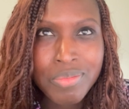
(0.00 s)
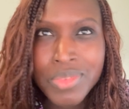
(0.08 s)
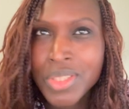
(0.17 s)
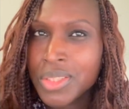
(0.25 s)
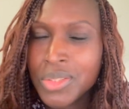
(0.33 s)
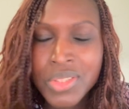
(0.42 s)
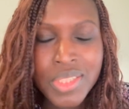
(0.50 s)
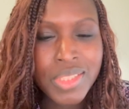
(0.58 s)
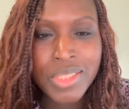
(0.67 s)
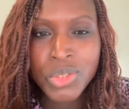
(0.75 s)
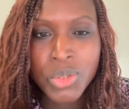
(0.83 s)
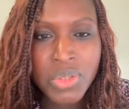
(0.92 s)
not an
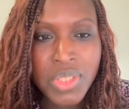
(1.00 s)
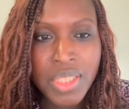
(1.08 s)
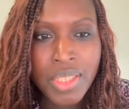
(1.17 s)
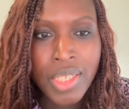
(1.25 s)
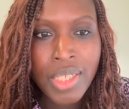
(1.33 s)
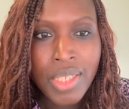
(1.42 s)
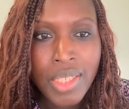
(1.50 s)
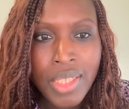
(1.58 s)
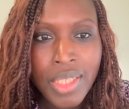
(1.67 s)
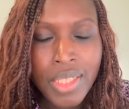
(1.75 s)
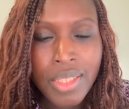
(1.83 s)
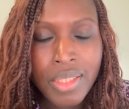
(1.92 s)
easy journey,
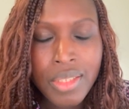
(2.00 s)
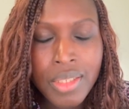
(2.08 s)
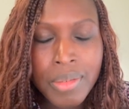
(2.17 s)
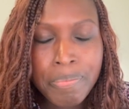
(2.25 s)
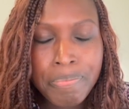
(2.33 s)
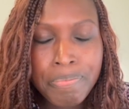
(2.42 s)
I've